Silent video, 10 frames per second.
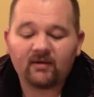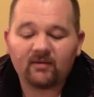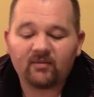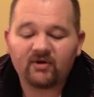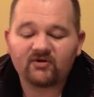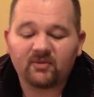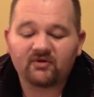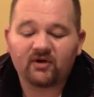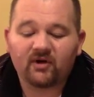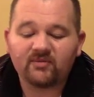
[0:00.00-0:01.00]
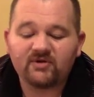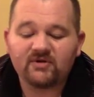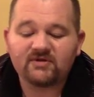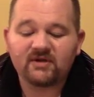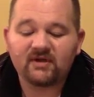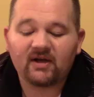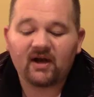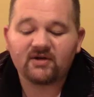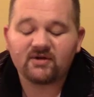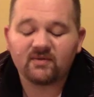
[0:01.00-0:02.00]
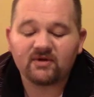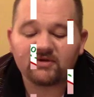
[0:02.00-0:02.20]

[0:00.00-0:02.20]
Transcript: principal terms used in connection with the